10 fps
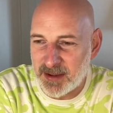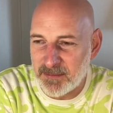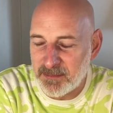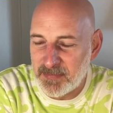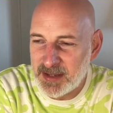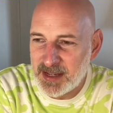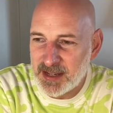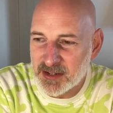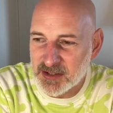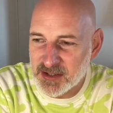
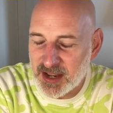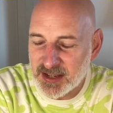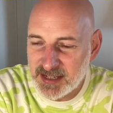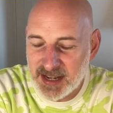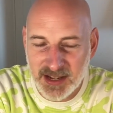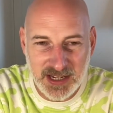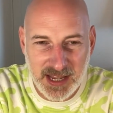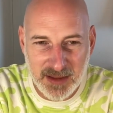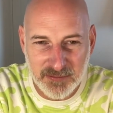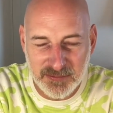because I did
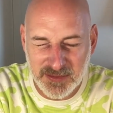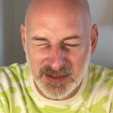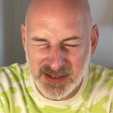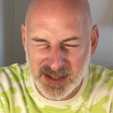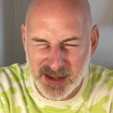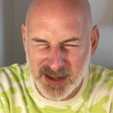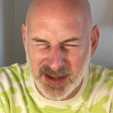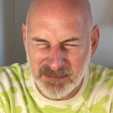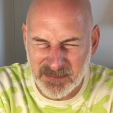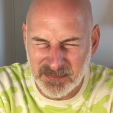actually have
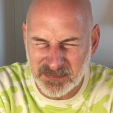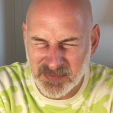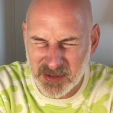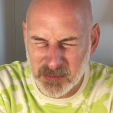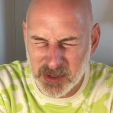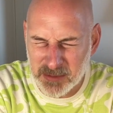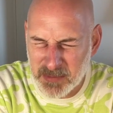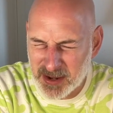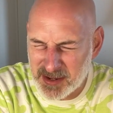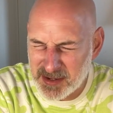one of
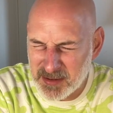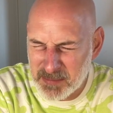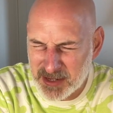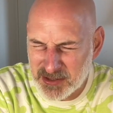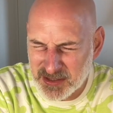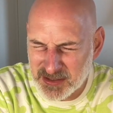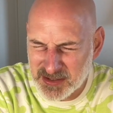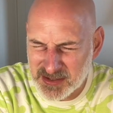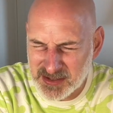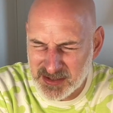my
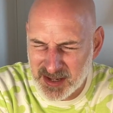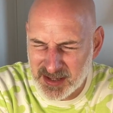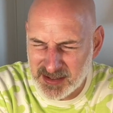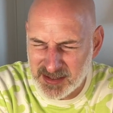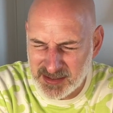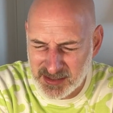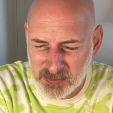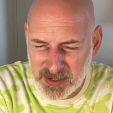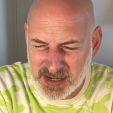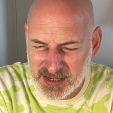patients
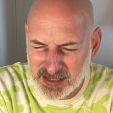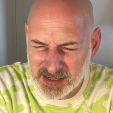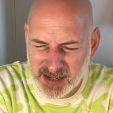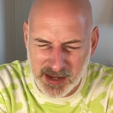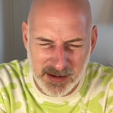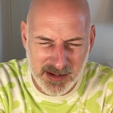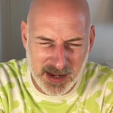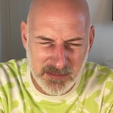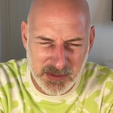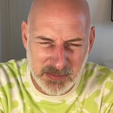this week
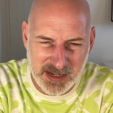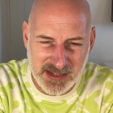came to me.